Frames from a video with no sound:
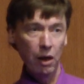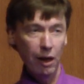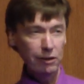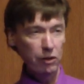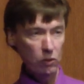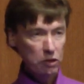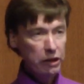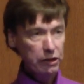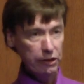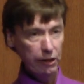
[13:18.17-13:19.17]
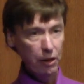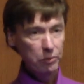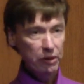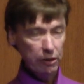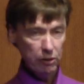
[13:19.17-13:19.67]
I don't need to
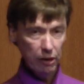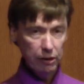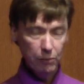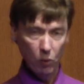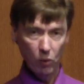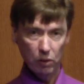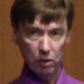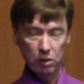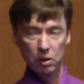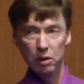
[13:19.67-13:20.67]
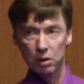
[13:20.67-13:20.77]
come here anymore